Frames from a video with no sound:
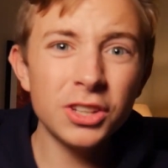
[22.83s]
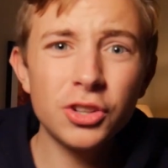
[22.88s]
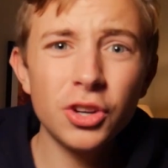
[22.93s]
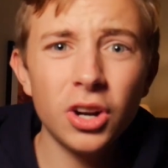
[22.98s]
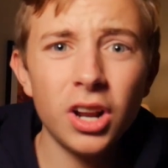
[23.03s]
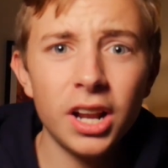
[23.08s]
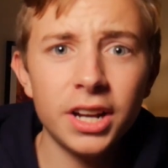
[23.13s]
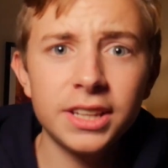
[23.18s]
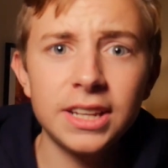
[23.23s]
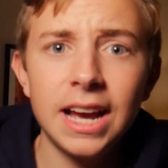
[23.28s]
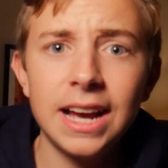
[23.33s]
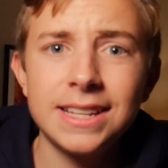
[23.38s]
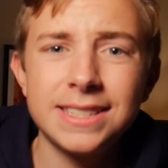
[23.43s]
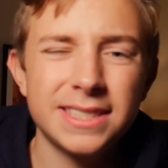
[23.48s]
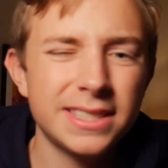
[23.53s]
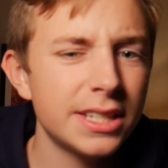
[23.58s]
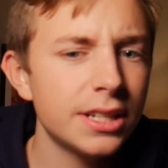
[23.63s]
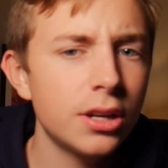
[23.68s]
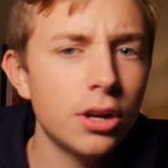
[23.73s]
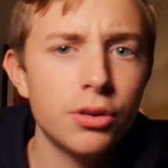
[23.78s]
is going on, guys?
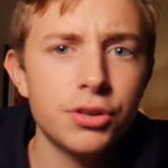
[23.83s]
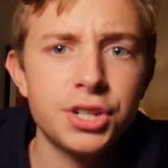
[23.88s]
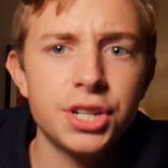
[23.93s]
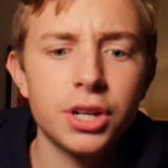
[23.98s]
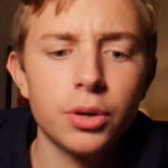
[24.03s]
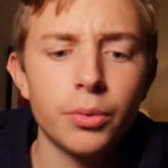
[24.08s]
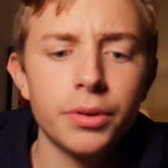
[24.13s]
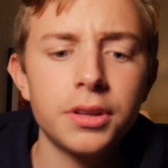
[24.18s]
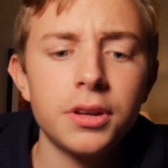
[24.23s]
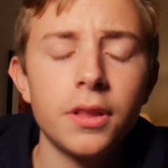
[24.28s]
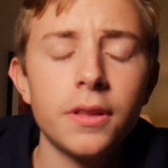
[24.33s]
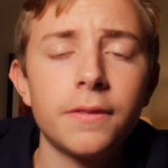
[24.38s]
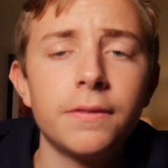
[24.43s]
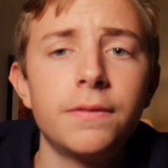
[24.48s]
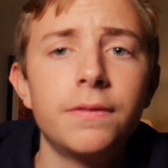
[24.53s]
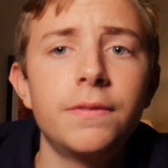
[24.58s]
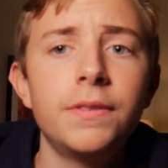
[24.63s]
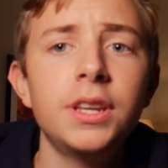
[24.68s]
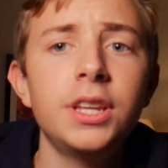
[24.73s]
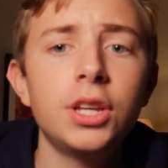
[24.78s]
Cdoge here with another
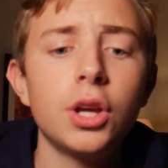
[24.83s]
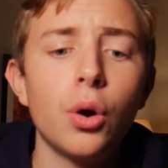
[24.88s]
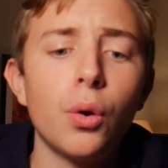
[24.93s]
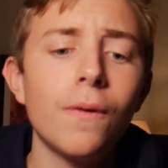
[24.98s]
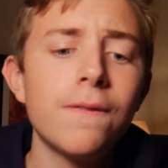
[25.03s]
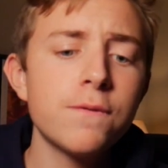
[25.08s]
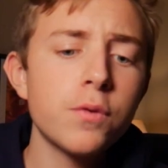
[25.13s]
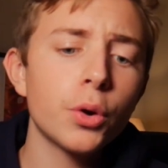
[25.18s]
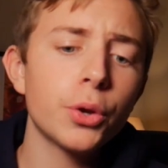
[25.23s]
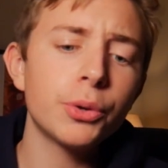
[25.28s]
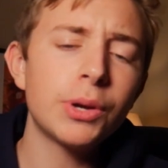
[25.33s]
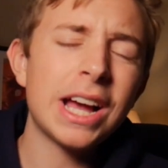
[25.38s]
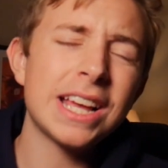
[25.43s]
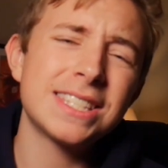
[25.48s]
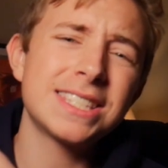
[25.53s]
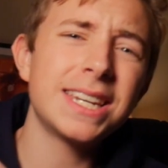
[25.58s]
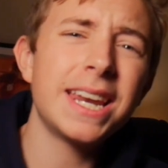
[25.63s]
video for you guys